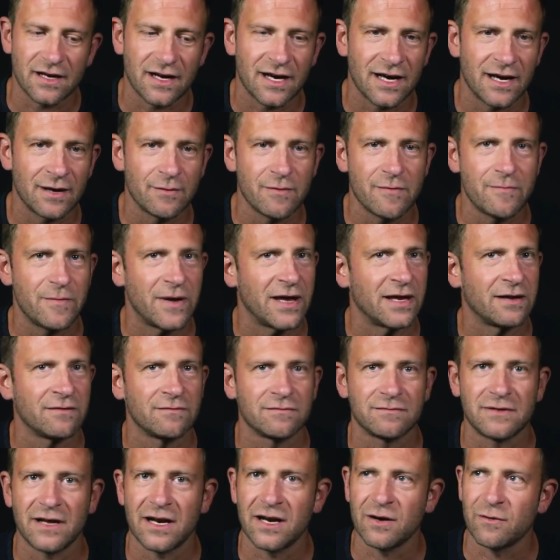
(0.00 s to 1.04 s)
Uh, we've
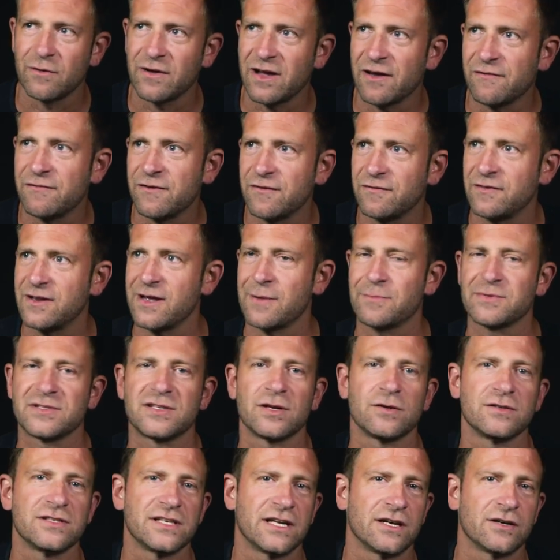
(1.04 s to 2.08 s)
been, I don't know, we got fifty
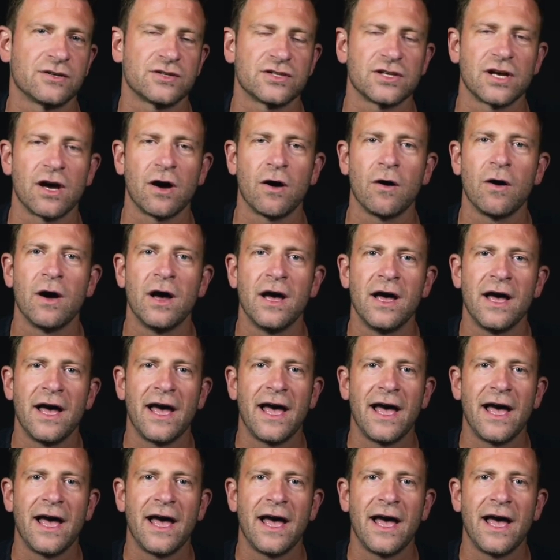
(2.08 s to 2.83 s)
episodes in or so,